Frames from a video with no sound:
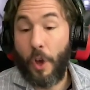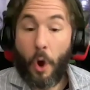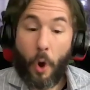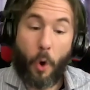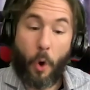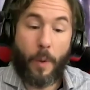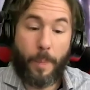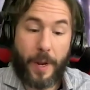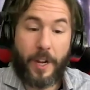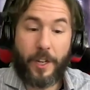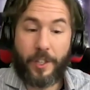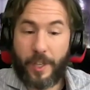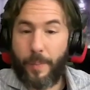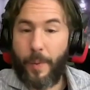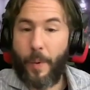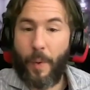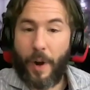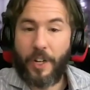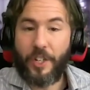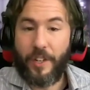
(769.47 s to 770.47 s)
or because they've
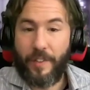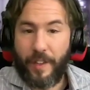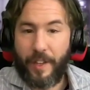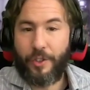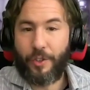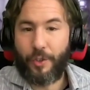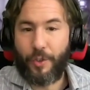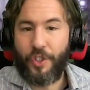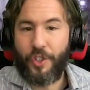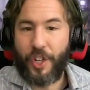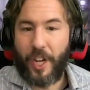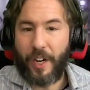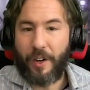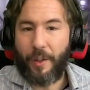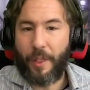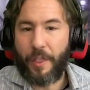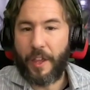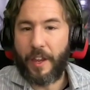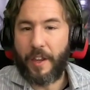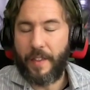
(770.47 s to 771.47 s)
been watching the History Channel
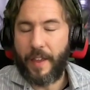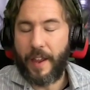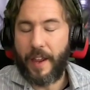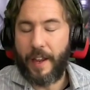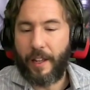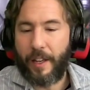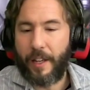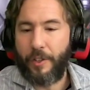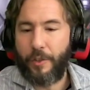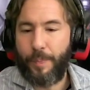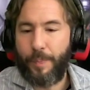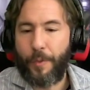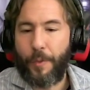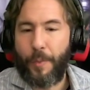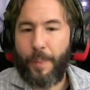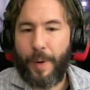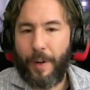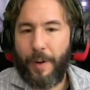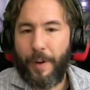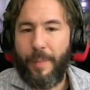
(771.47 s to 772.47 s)
and thinking the aliens built the
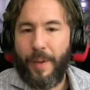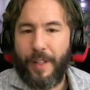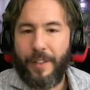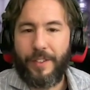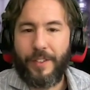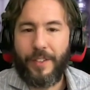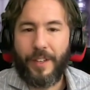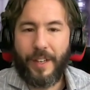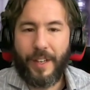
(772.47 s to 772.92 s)
pyramids.